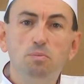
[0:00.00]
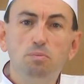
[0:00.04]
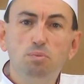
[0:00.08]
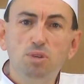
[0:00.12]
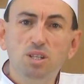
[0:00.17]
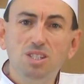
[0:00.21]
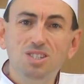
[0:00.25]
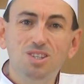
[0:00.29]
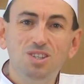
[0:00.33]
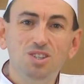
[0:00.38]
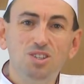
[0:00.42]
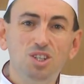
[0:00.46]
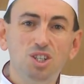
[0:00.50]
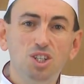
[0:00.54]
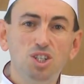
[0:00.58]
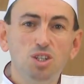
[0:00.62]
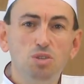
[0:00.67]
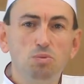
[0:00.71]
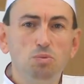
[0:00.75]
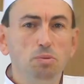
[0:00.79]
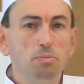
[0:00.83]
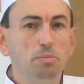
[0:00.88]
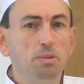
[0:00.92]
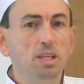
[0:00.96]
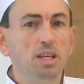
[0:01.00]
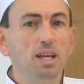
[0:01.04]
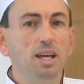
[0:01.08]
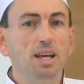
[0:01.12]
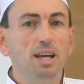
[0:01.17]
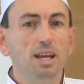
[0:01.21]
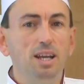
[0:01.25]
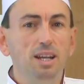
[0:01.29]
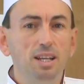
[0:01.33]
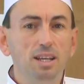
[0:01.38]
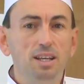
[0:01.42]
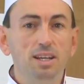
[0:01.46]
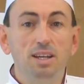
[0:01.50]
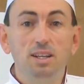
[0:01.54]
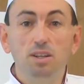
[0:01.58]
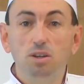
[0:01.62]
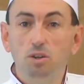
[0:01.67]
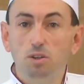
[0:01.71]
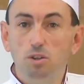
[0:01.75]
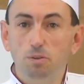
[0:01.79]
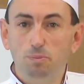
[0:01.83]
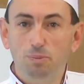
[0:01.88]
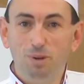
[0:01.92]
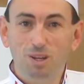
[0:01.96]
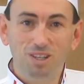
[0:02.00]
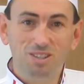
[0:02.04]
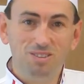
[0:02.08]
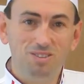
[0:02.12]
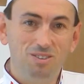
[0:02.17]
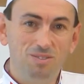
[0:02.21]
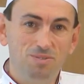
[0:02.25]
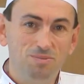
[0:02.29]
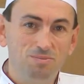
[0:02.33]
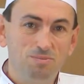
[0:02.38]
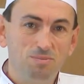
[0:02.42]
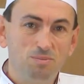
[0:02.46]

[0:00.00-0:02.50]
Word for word: presentation will be elegant on the plate.